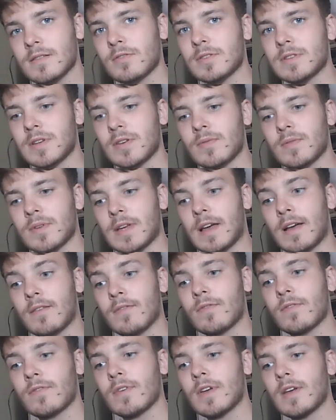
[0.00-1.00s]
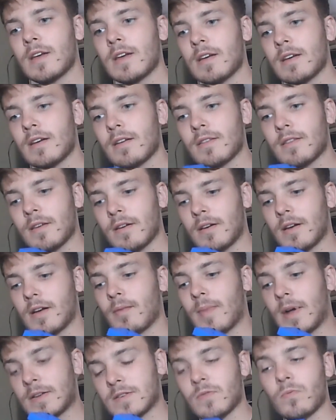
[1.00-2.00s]
because it would have the
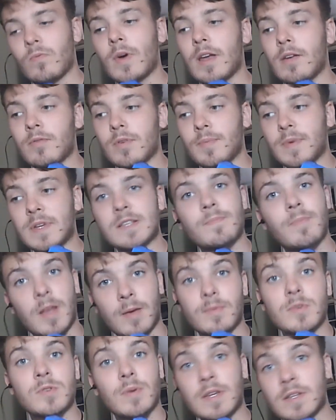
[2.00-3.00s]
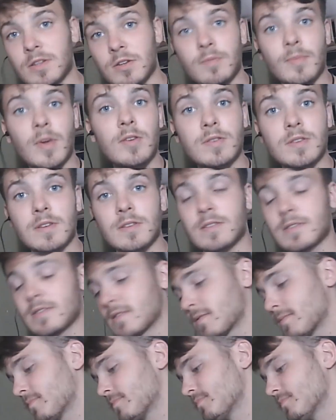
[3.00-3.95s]
amount of weight would be split between two motors.